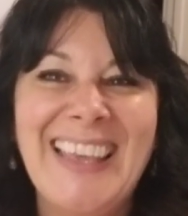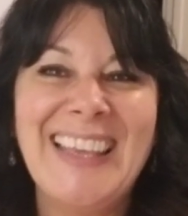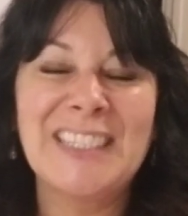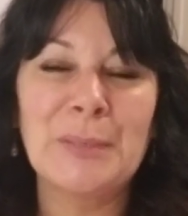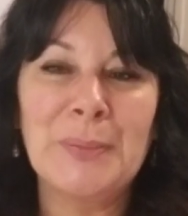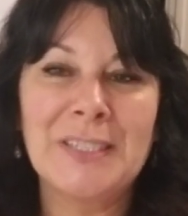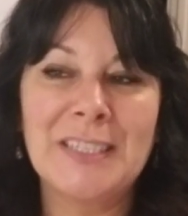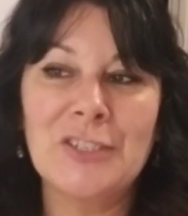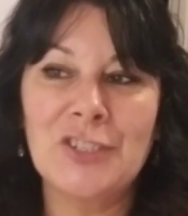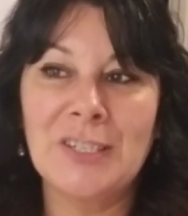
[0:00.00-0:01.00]
it's a
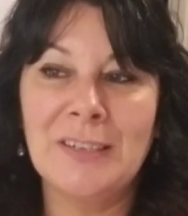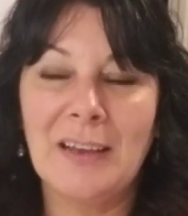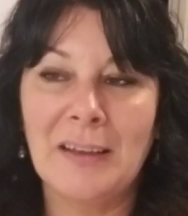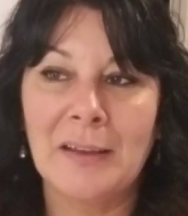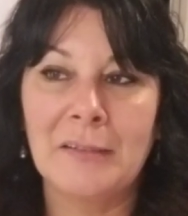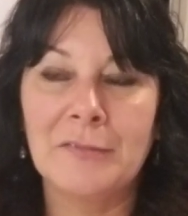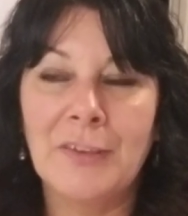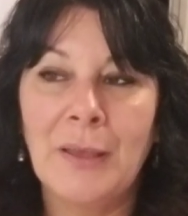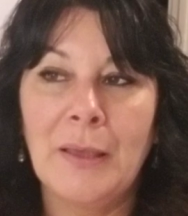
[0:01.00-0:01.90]
position of